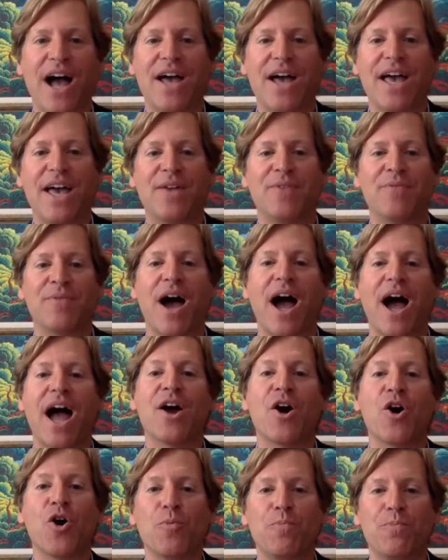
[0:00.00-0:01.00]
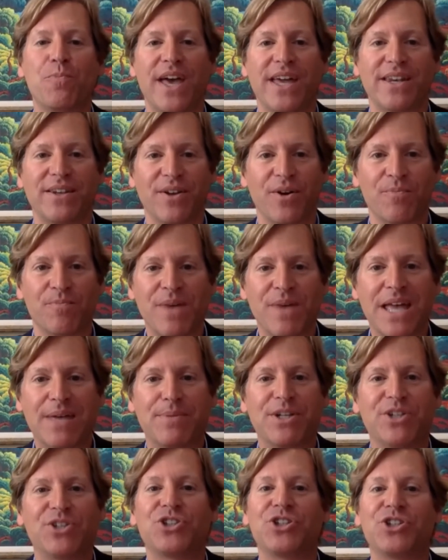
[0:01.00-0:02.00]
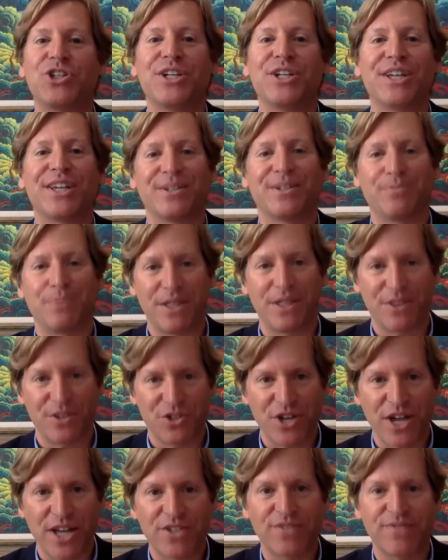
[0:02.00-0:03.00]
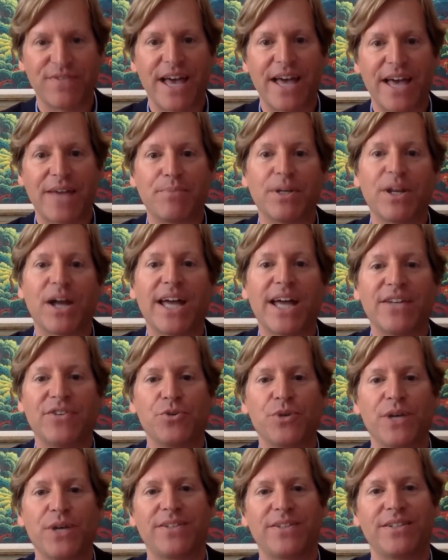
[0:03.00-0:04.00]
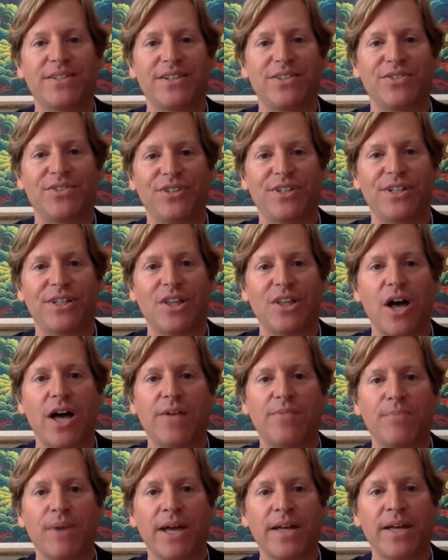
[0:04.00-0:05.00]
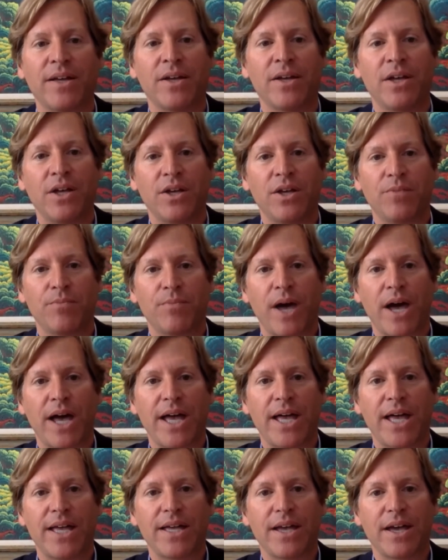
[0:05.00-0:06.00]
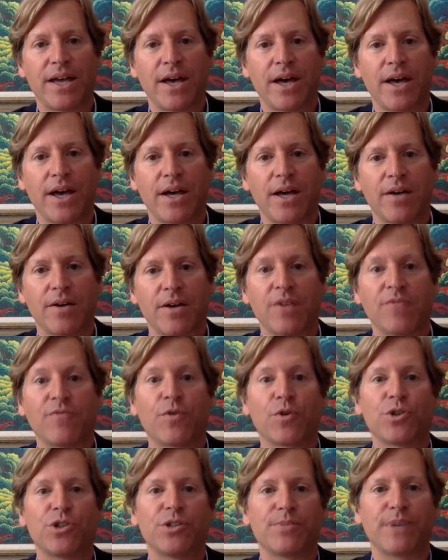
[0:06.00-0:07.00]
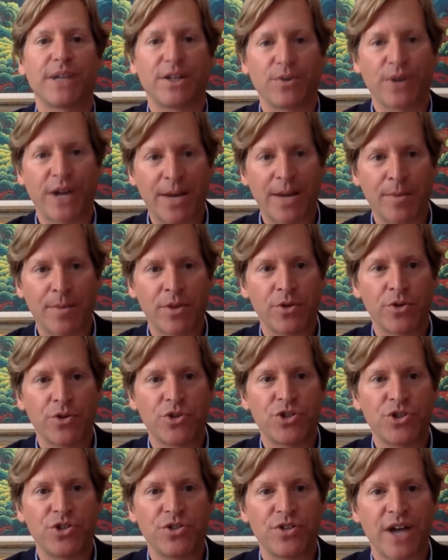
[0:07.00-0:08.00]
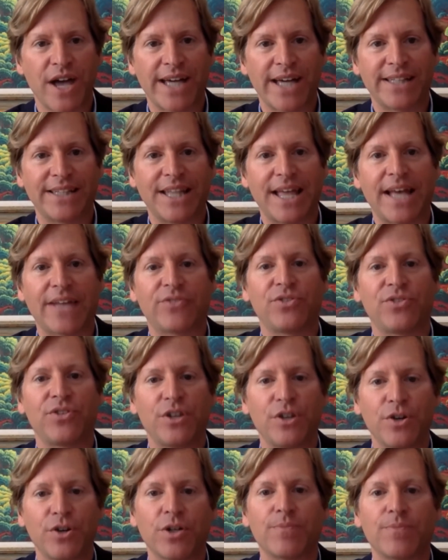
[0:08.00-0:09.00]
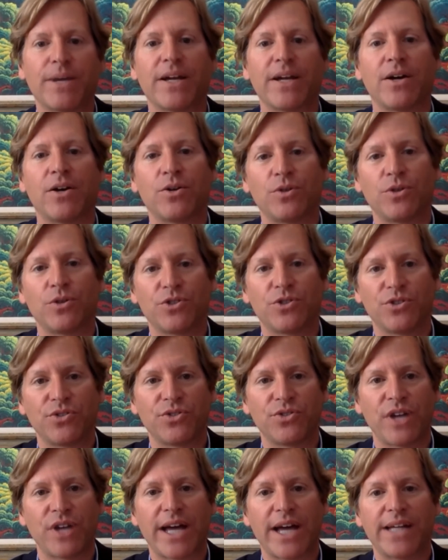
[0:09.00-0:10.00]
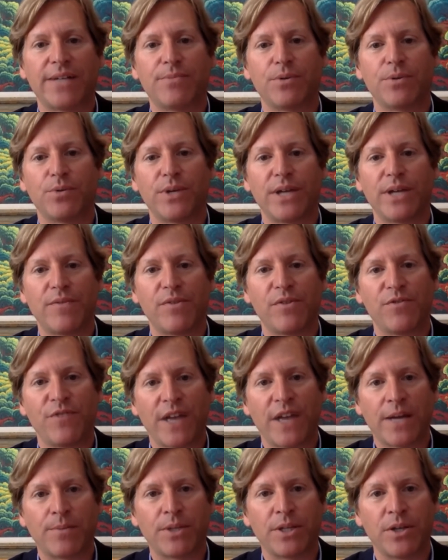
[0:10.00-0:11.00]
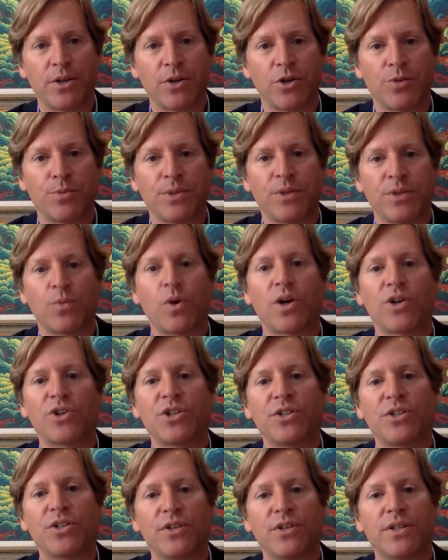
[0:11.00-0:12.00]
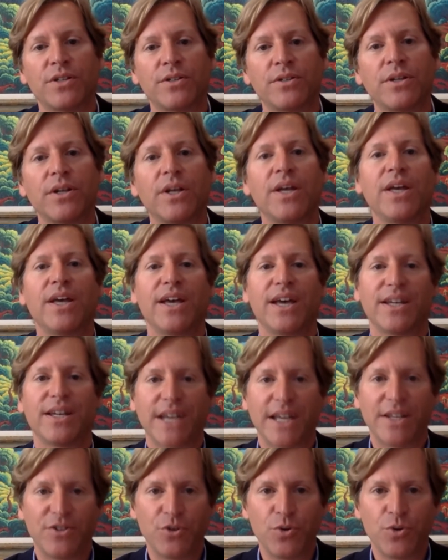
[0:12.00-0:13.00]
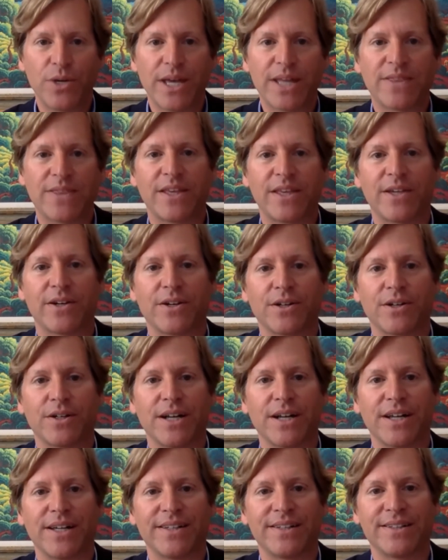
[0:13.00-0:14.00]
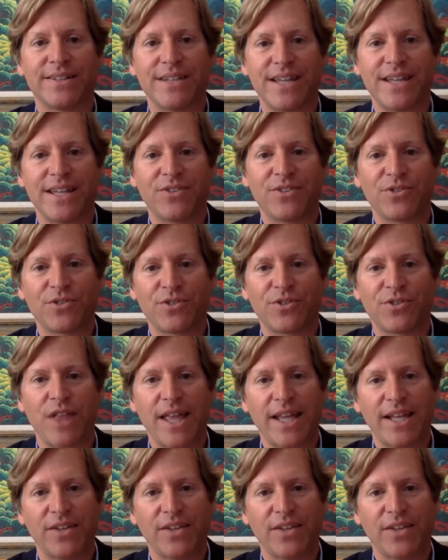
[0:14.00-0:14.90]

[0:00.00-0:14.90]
and I hope that maybe she can be the judge of that. But I do get to DC a lot. Unfortunately, my grandmother died last year, and my uncle just died. But we have a family home in Washington, and I do get there, and it's like a